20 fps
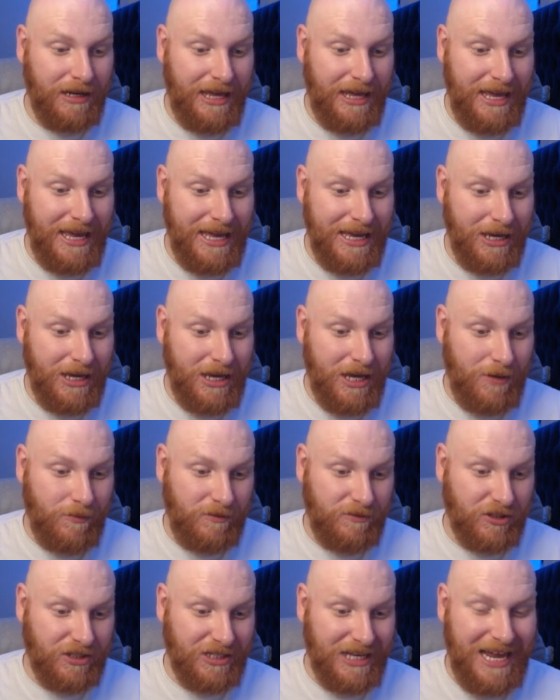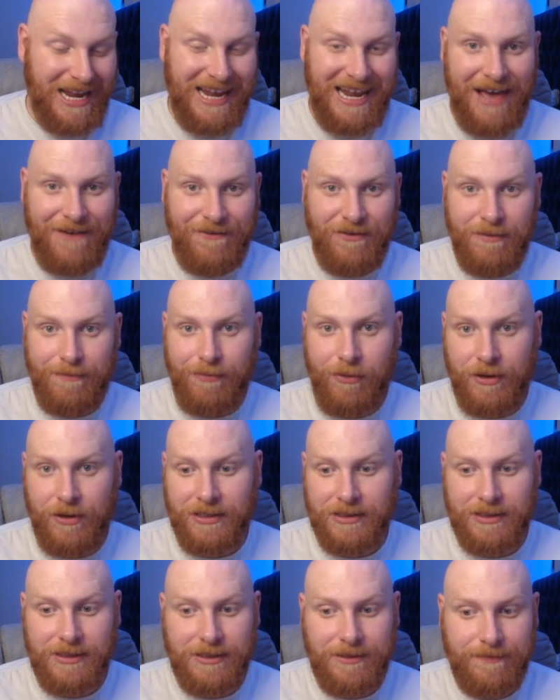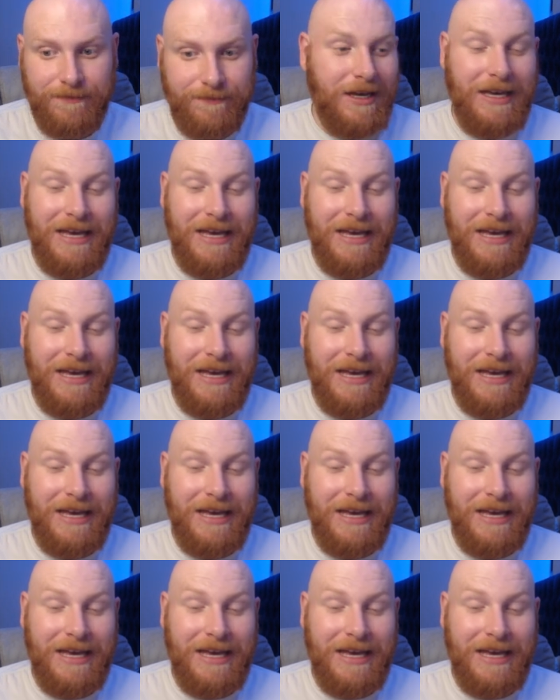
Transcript: league with just 11 points.